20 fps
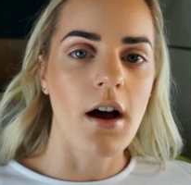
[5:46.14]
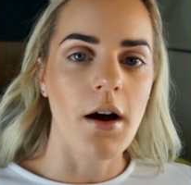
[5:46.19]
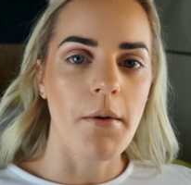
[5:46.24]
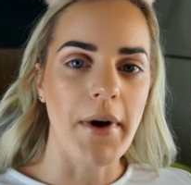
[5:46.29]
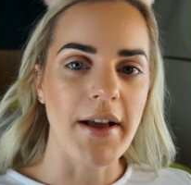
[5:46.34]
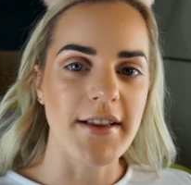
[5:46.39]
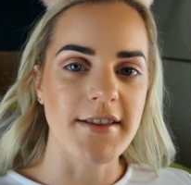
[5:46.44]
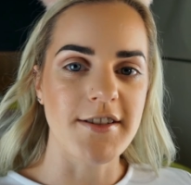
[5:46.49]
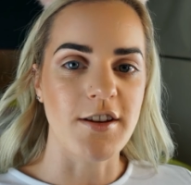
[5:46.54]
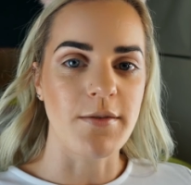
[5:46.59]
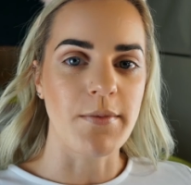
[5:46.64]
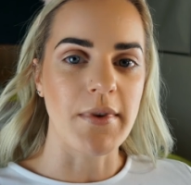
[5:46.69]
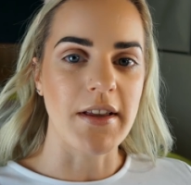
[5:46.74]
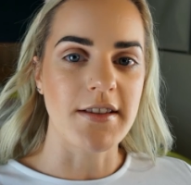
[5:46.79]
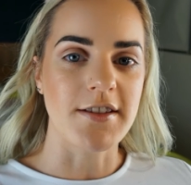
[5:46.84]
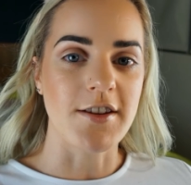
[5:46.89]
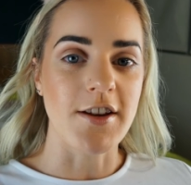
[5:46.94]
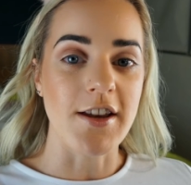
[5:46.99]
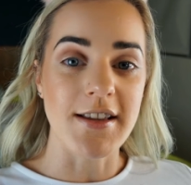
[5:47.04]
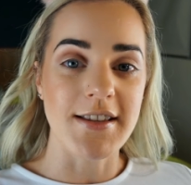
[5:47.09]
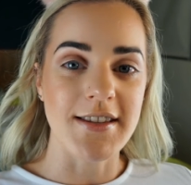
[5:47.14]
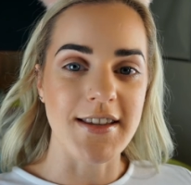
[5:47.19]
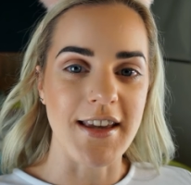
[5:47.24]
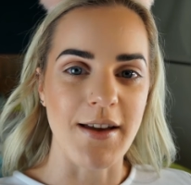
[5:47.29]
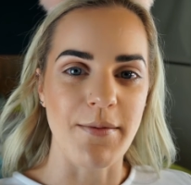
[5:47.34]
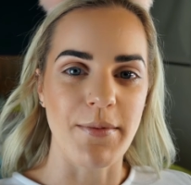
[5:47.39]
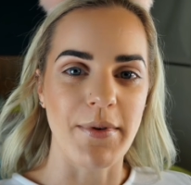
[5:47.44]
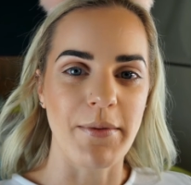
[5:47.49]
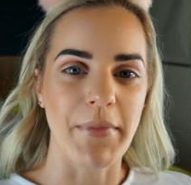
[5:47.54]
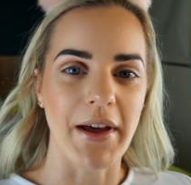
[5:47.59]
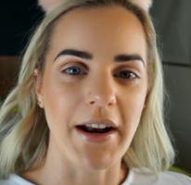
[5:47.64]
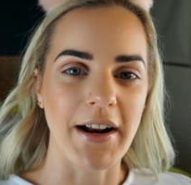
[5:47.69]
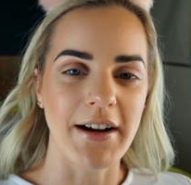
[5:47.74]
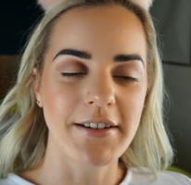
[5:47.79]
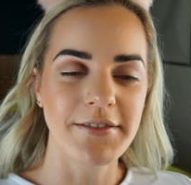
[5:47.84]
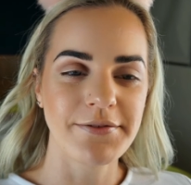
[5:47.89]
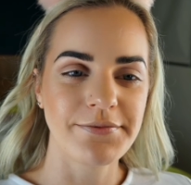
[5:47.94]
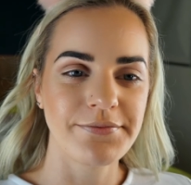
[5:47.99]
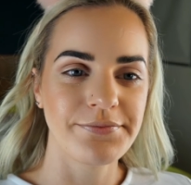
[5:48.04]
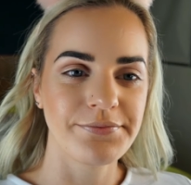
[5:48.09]
Might zoom in so you can see a bit
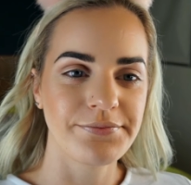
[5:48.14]
better.